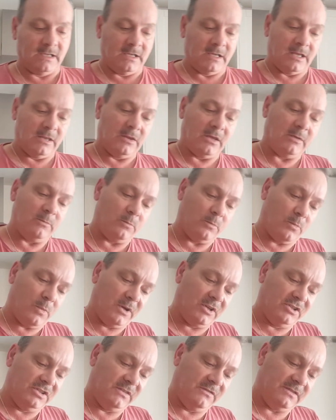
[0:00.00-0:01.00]
And then
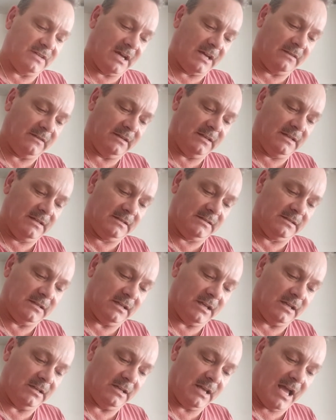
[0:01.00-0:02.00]
once you've done this
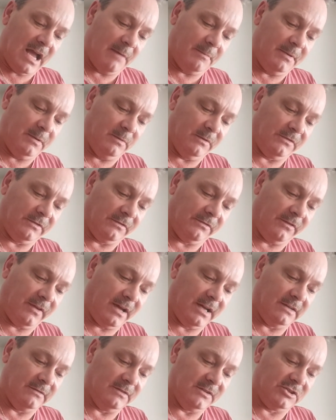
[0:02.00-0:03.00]
and you're happy with the
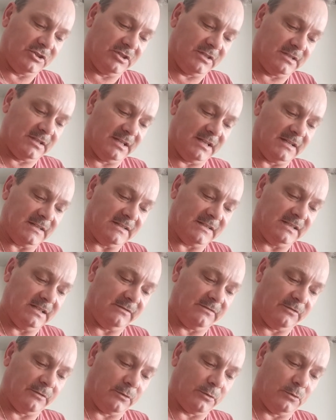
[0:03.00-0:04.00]
flavour, just let it sit
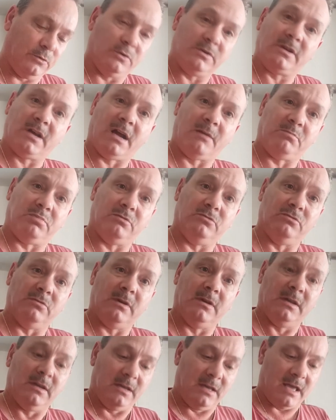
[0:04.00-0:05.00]
for a good couple
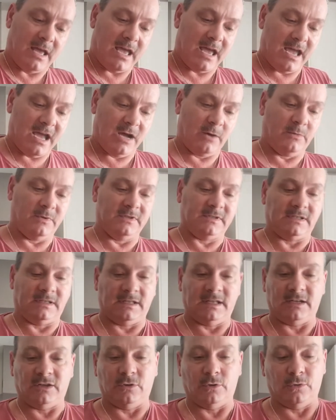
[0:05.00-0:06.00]
hours and
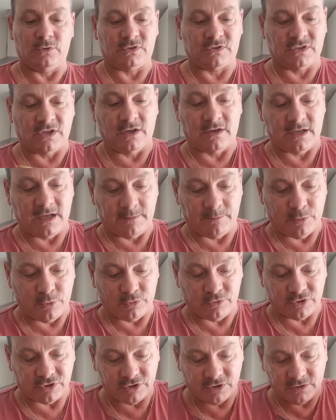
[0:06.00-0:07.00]
let it all soak up all
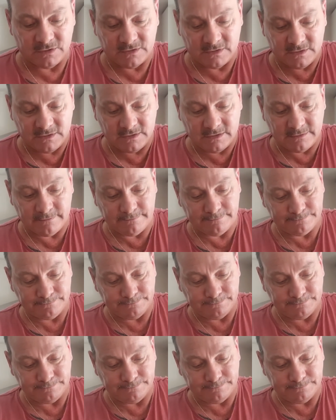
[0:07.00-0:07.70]
the juices.